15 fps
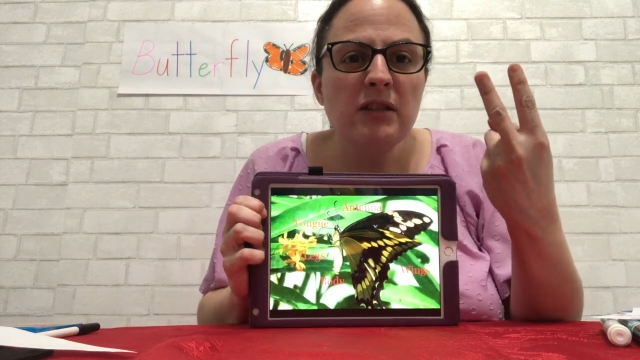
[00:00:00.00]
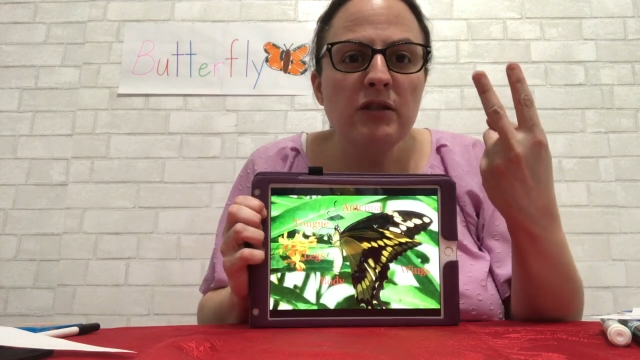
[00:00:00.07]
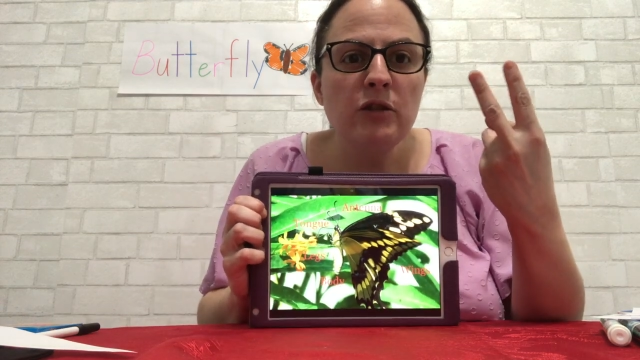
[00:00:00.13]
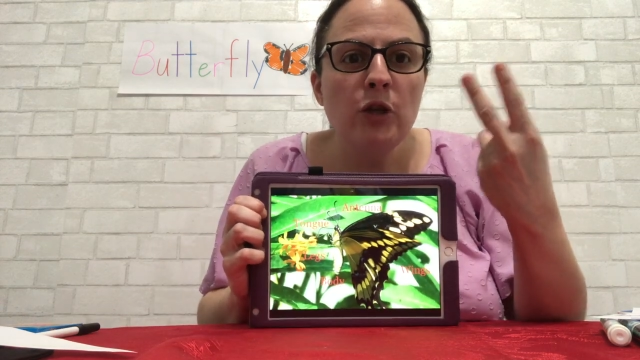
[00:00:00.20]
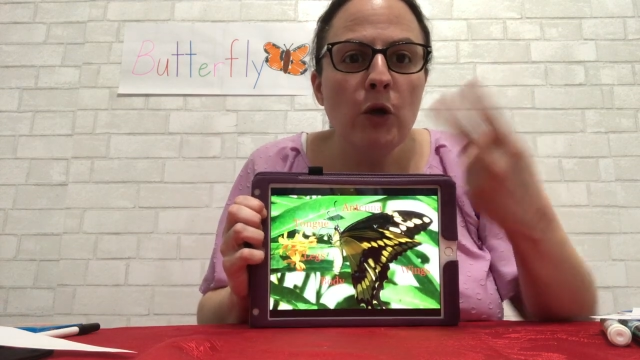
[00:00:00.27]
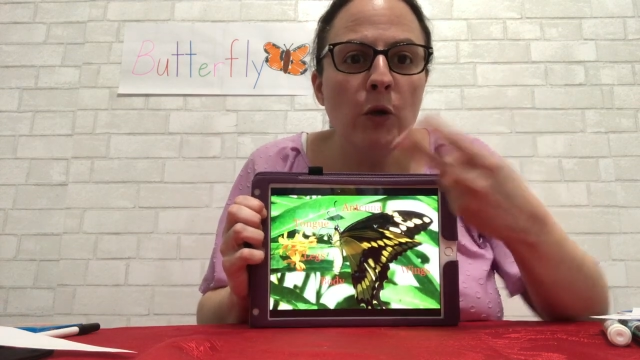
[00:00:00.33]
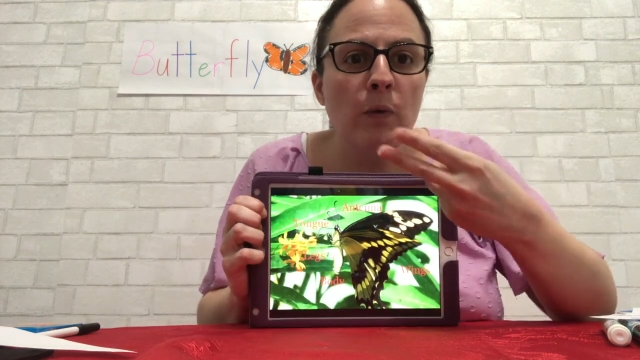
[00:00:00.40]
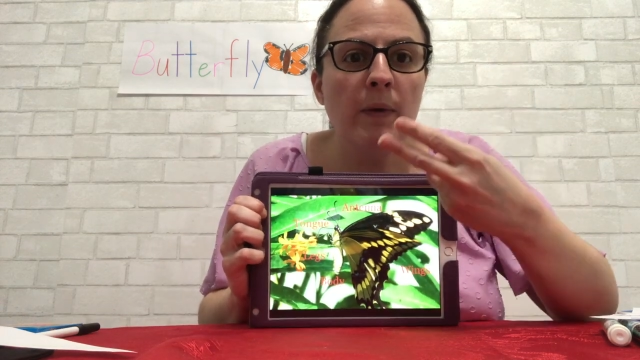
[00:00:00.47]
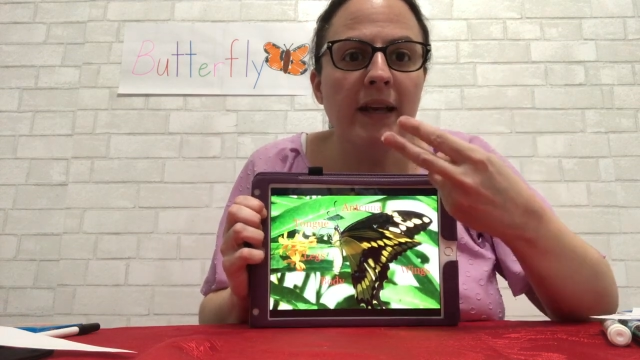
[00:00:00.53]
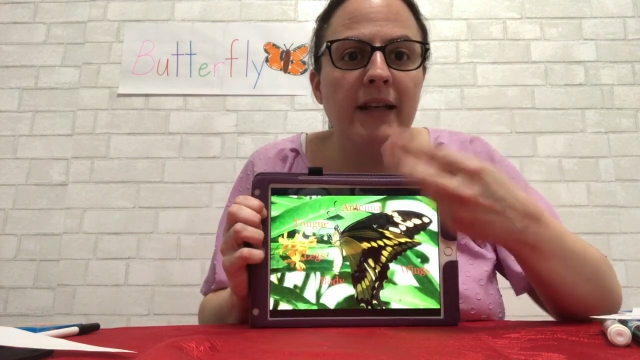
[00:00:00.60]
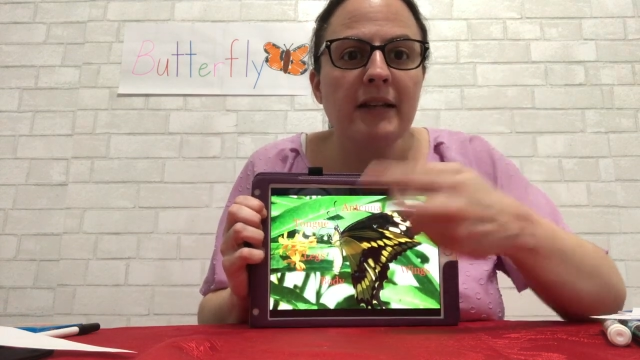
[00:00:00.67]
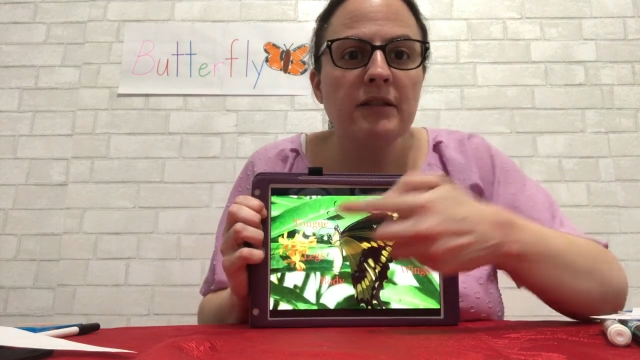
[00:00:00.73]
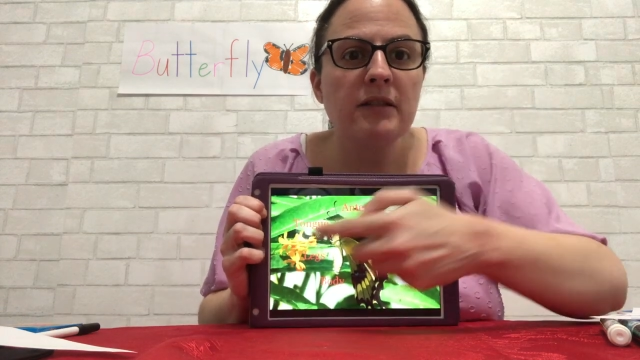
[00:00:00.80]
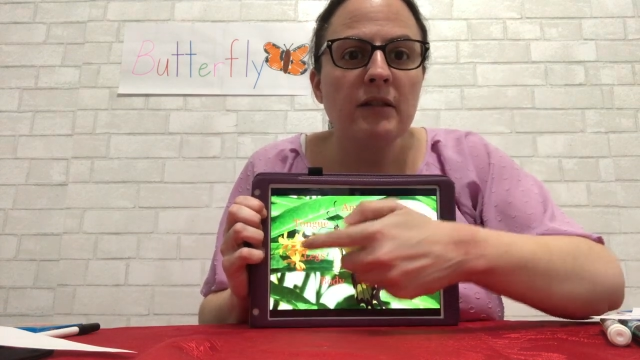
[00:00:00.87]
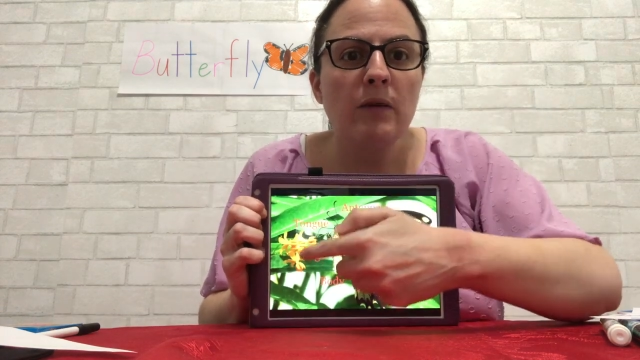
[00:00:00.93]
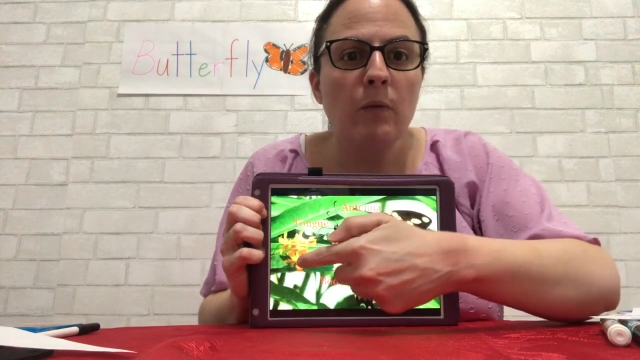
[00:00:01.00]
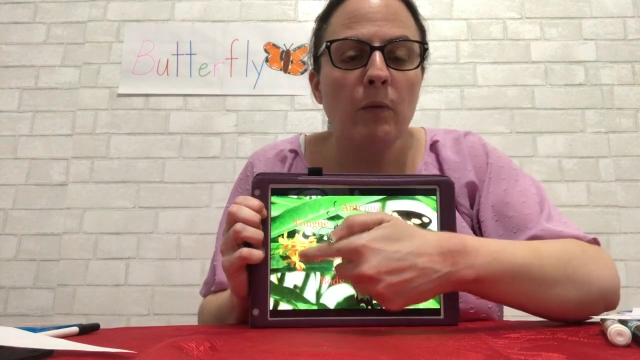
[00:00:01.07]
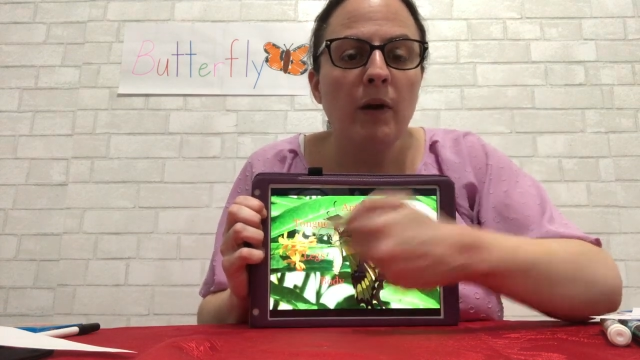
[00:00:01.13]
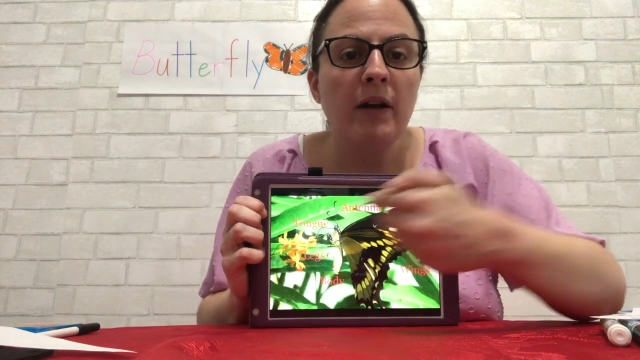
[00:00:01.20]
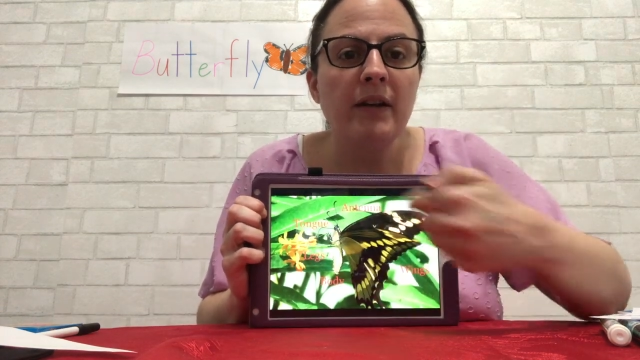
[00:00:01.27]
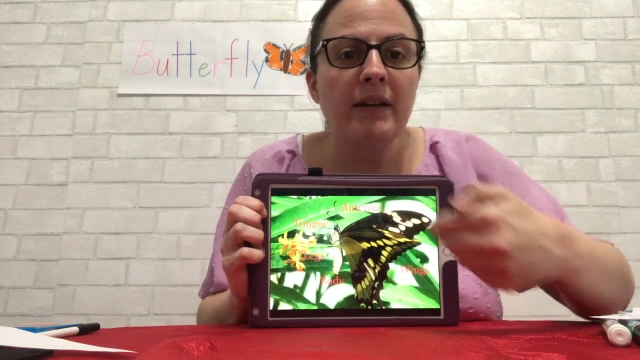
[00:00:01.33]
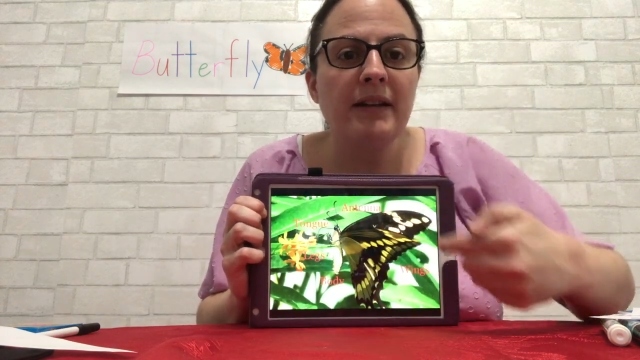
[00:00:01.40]
2 wings,
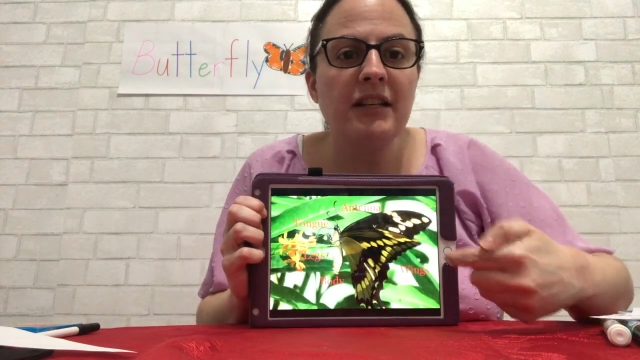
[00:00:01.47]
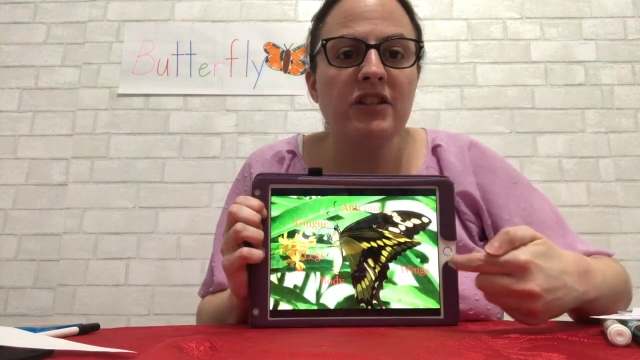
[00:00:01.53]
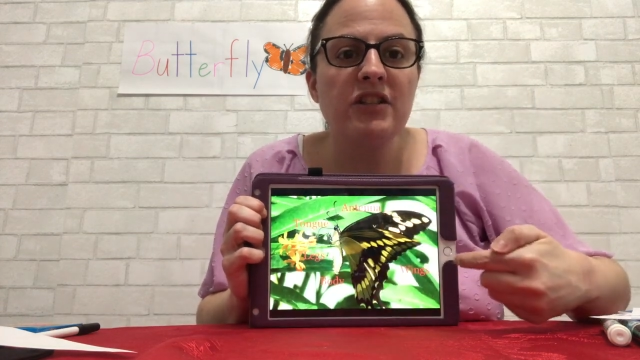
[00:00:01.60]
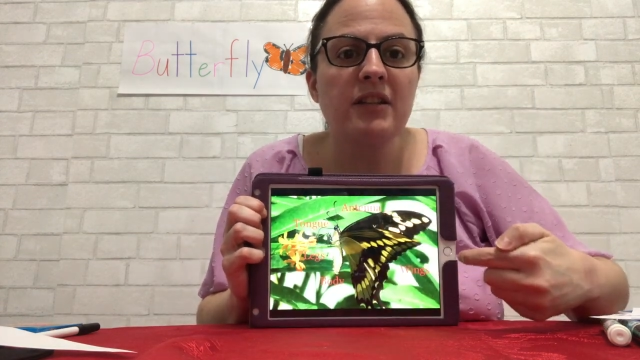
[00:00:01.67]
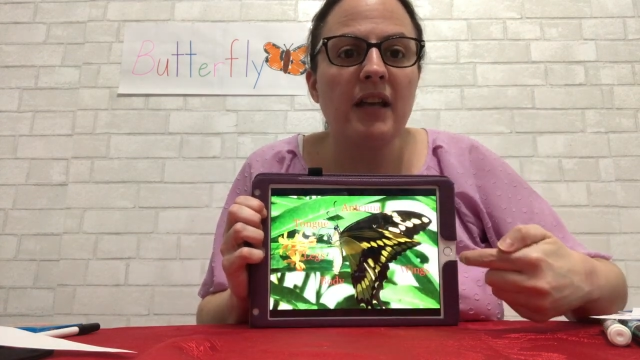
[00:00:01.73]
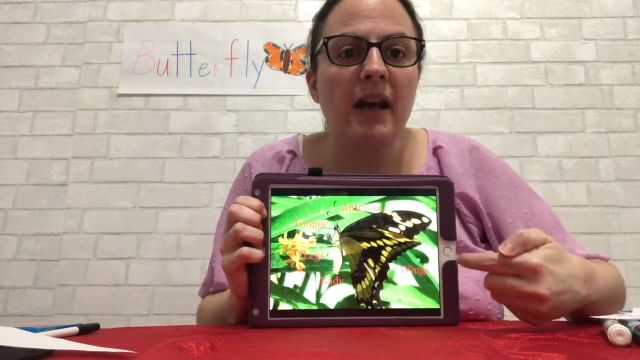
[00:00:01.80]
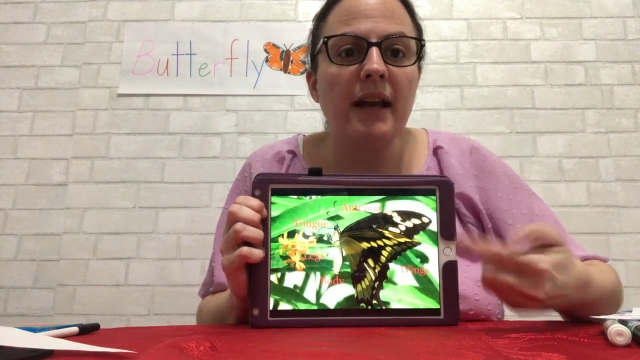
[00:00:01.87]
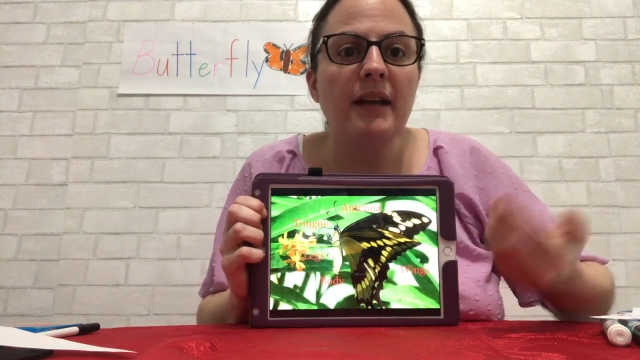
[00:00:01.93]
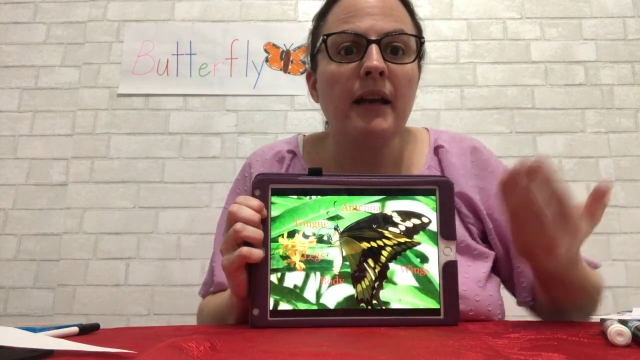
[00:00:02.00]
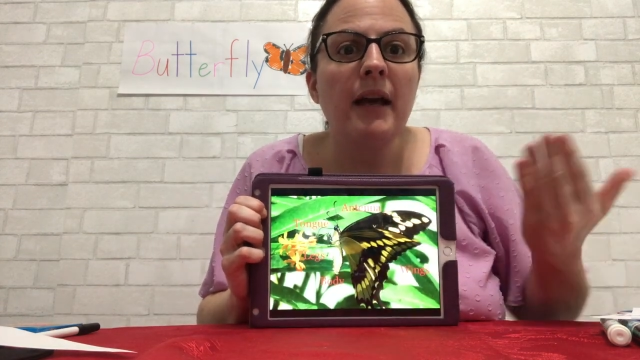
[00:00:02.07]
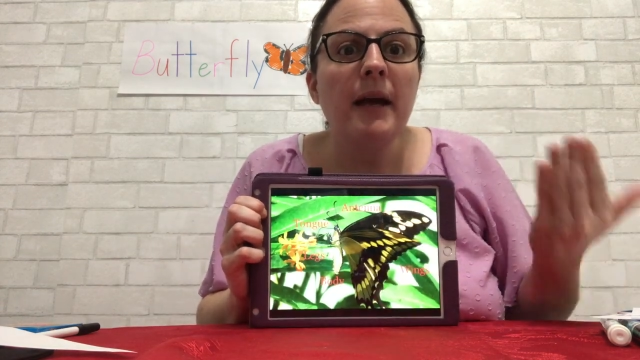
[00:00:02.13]
1 on each side.